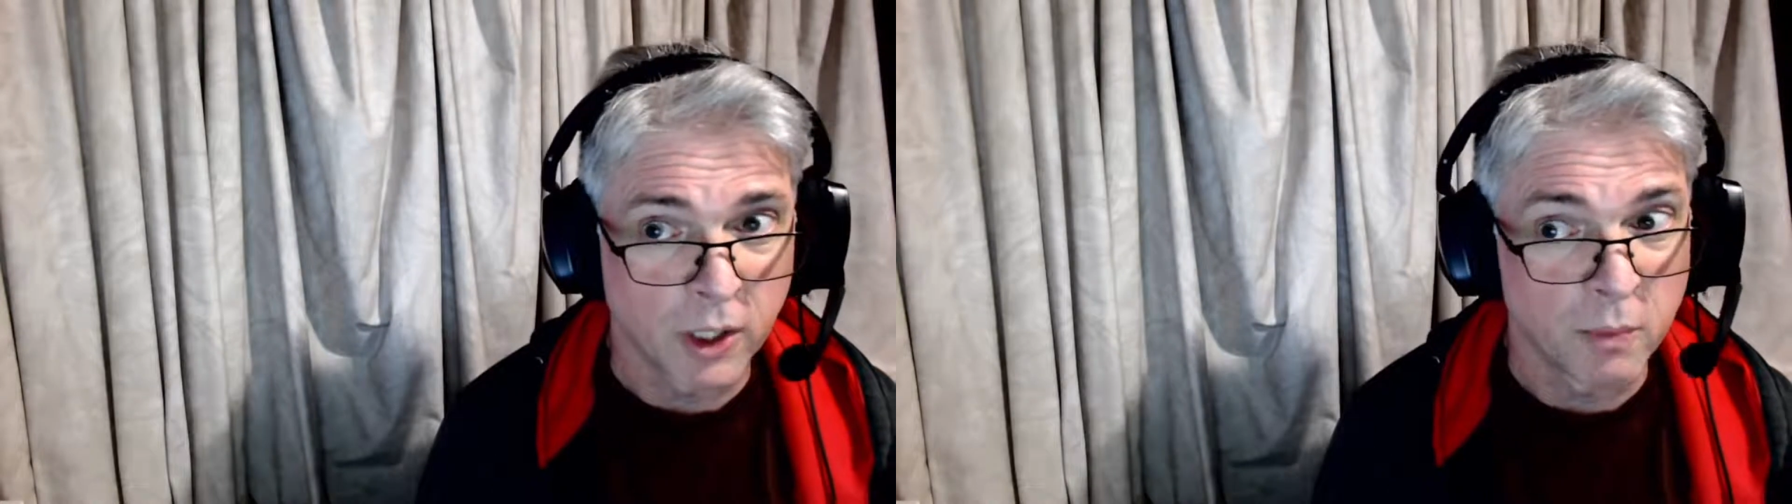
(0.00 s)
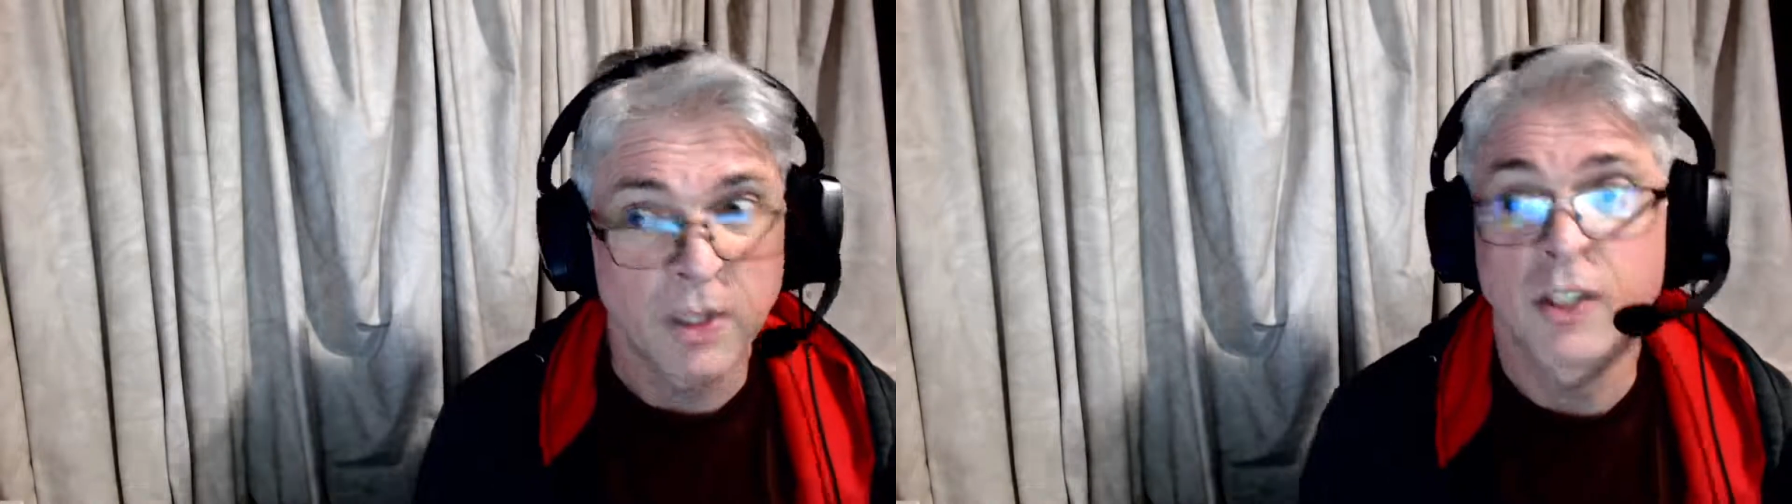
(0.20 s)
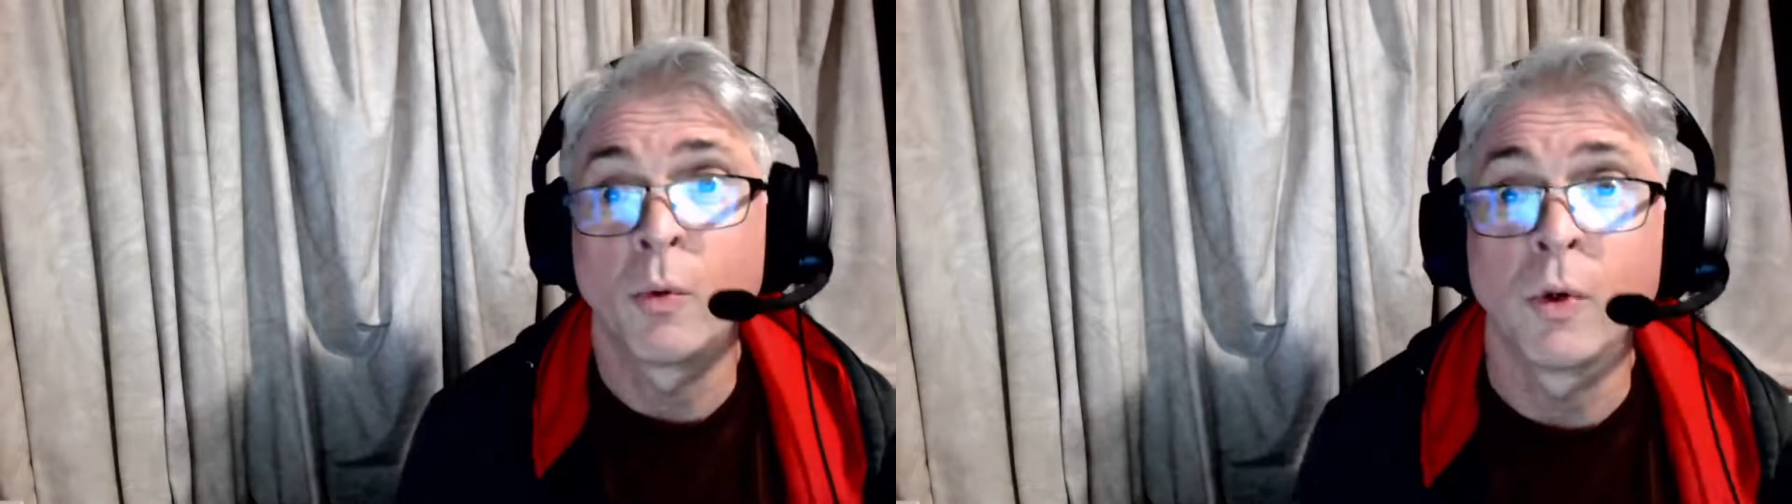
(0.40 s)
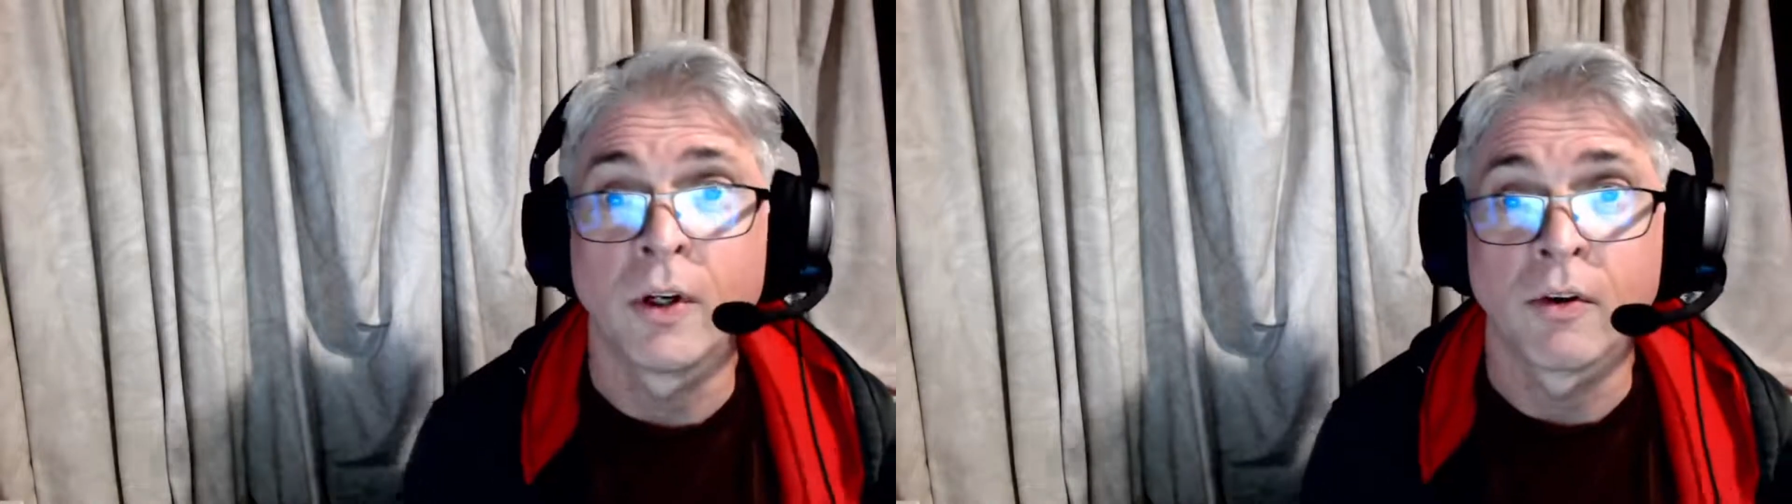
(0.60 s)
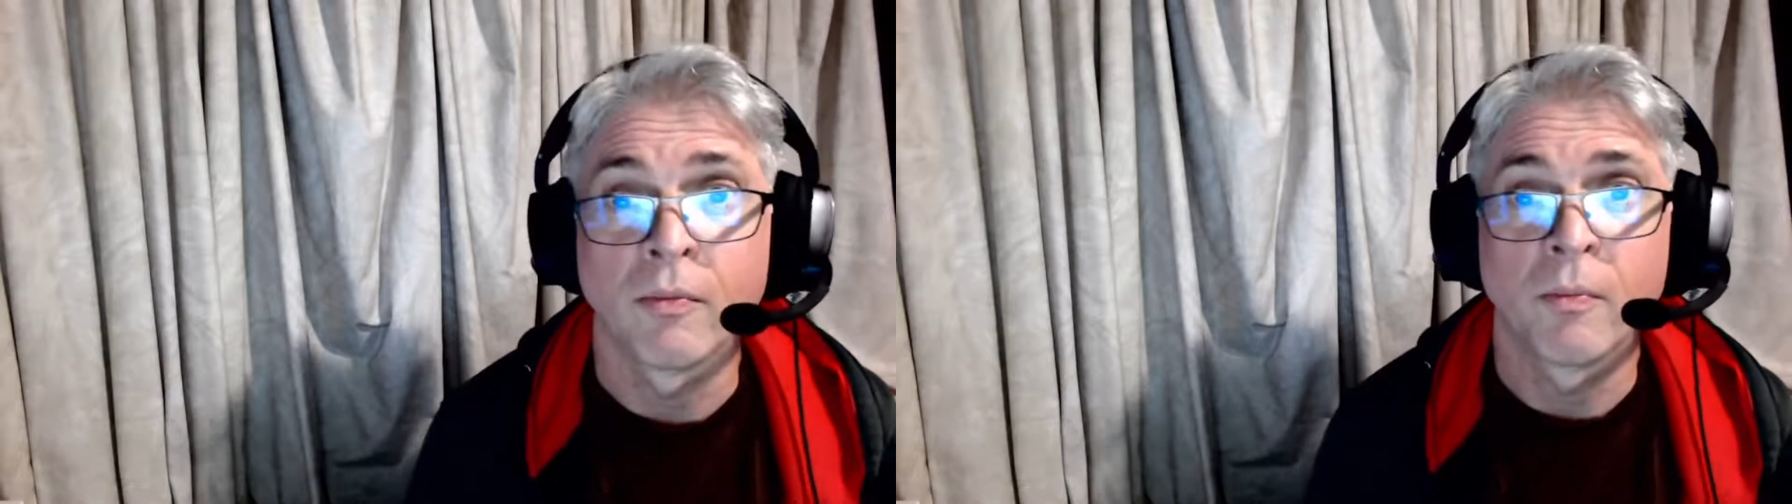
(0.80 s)
and we still
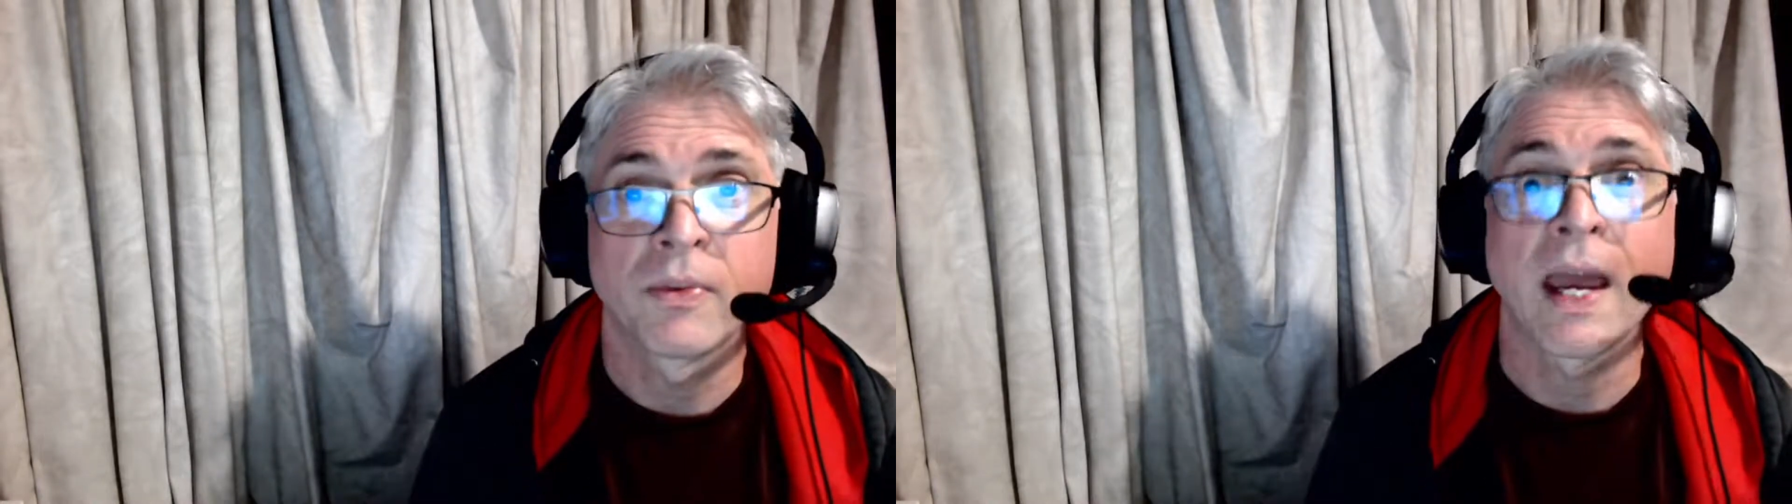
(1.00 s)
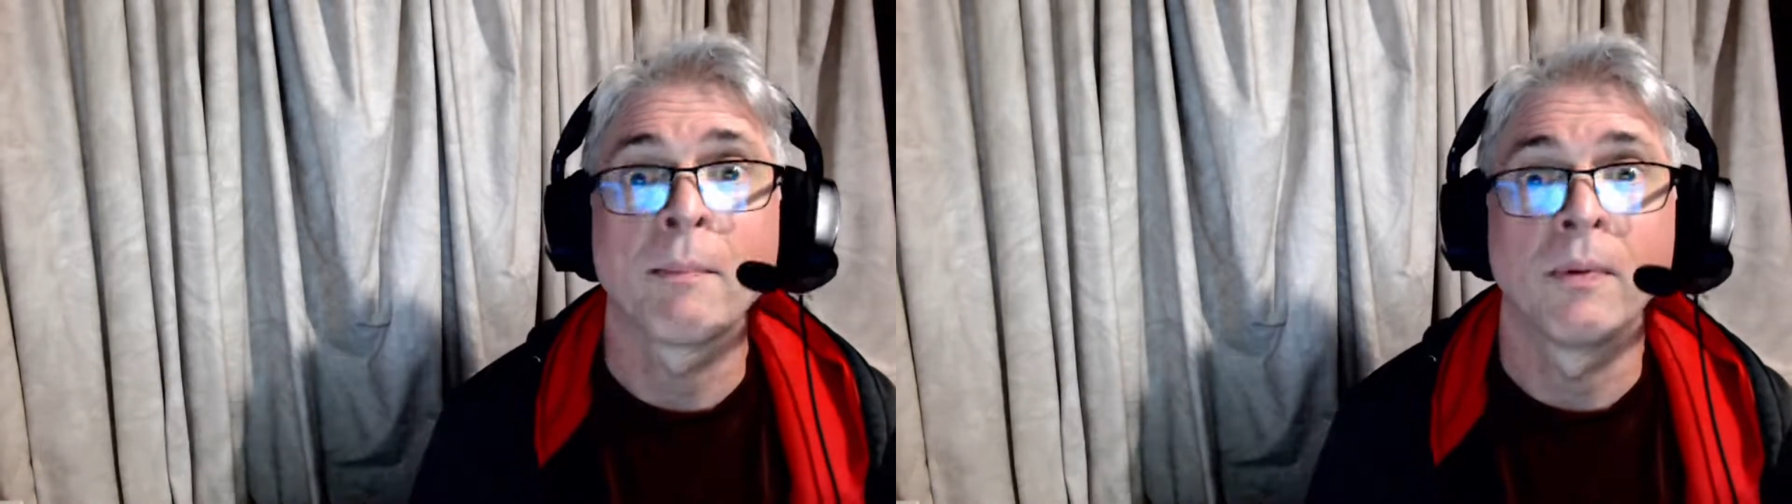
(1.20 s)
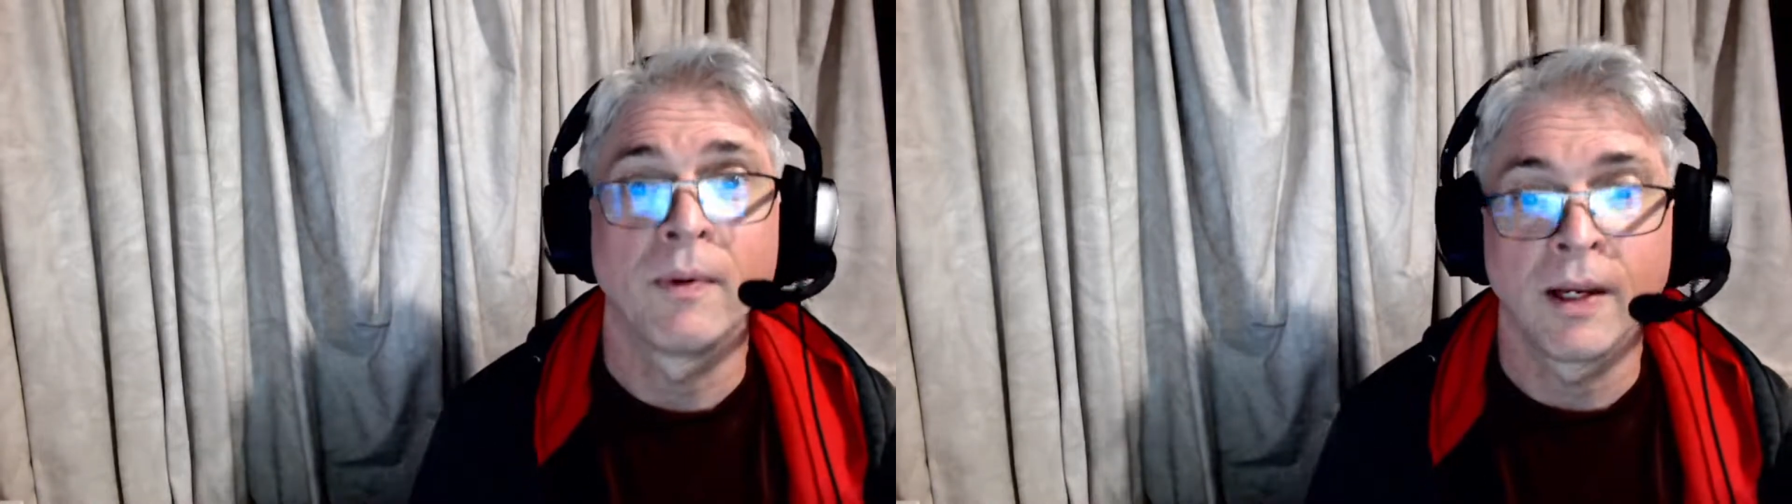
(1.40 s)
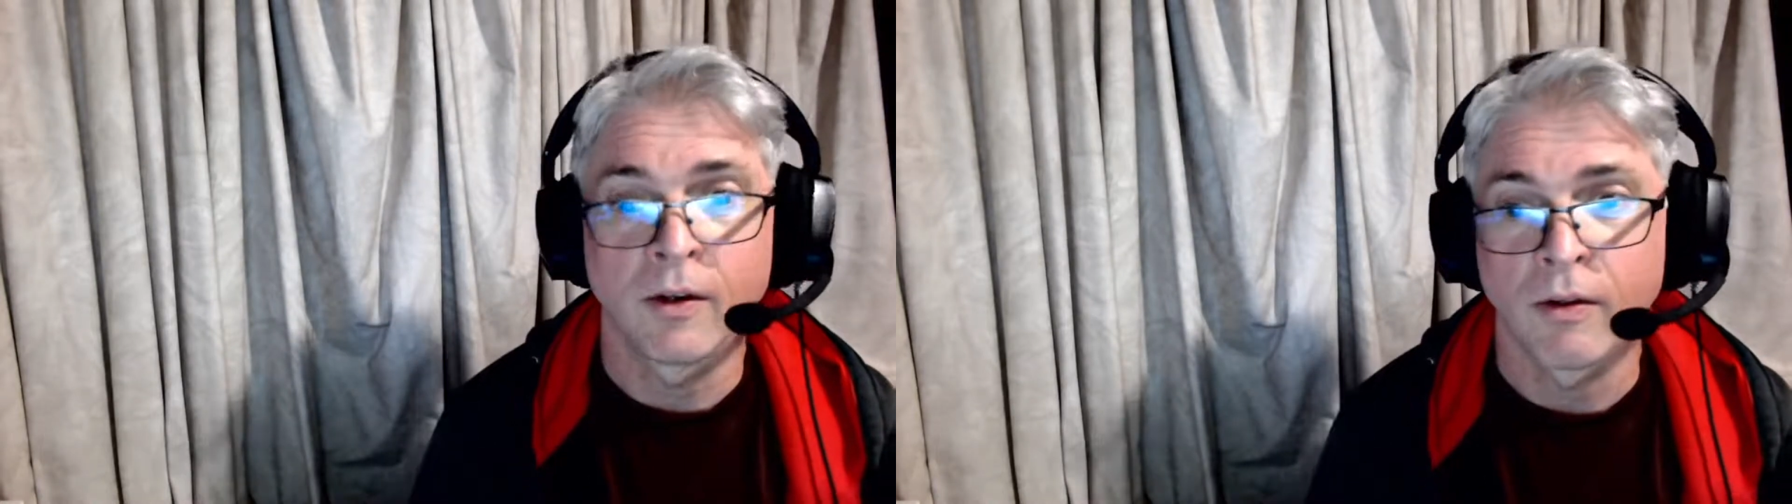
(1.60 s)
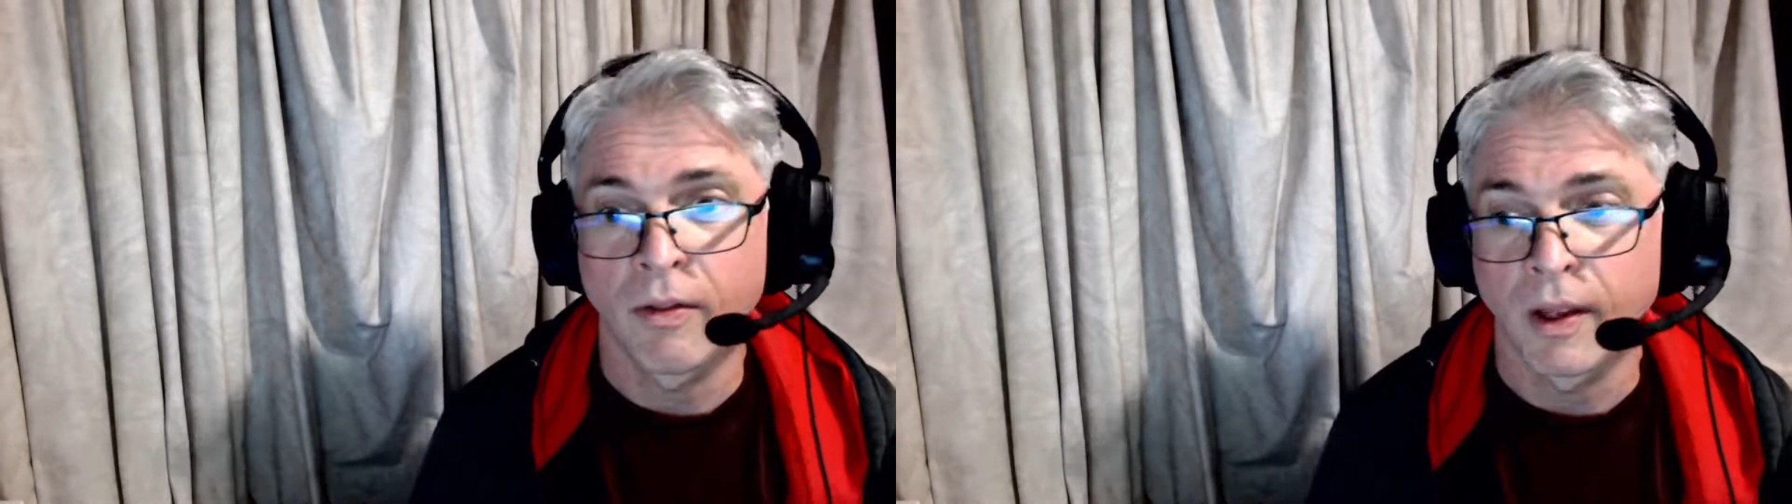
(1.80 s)
wouldn't tap
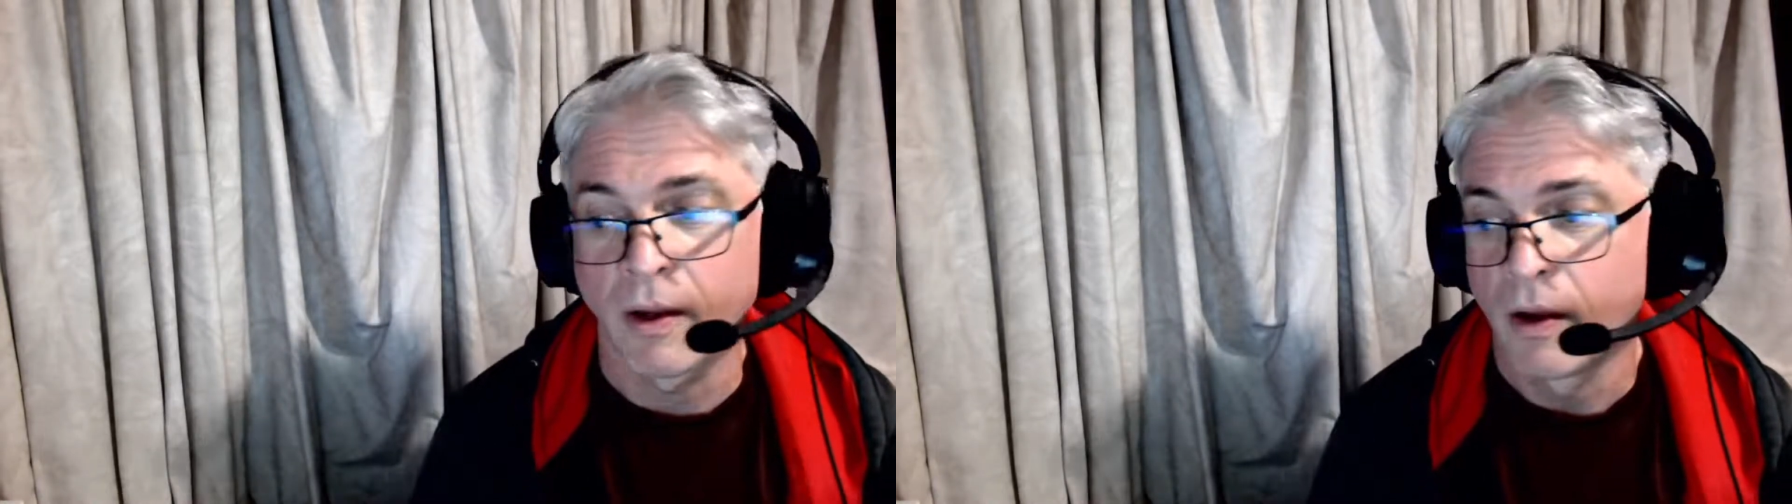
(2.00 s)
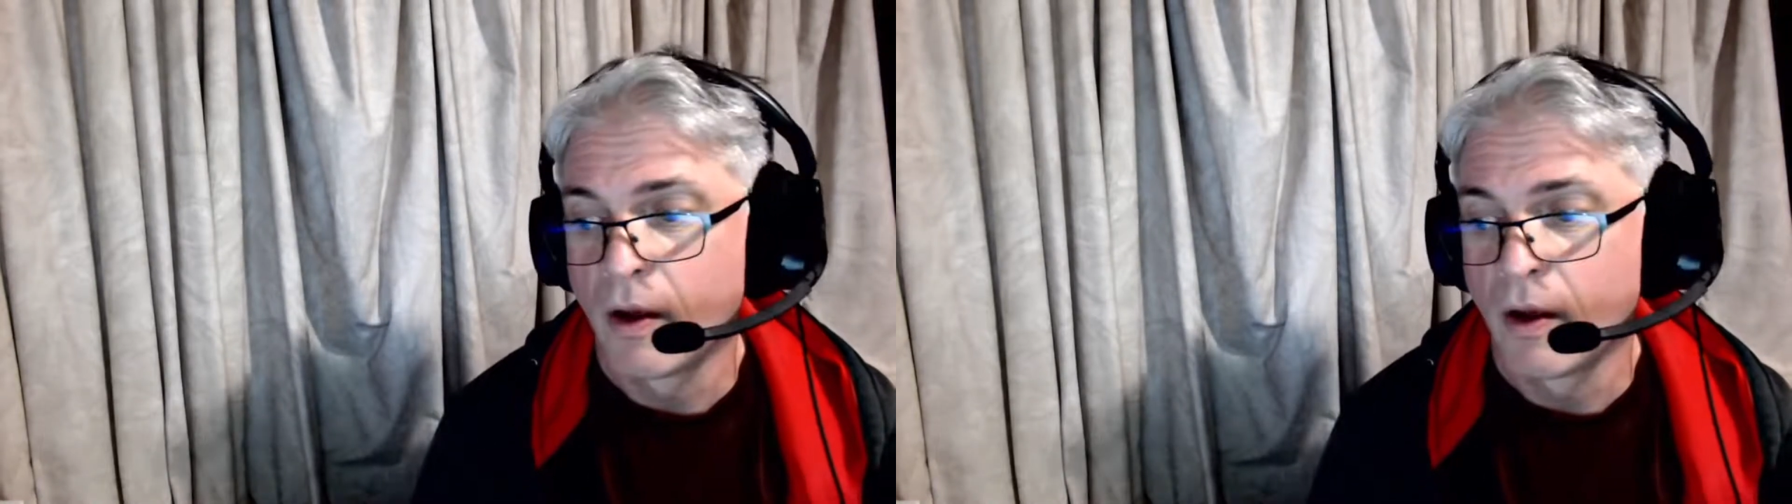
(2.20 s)
into the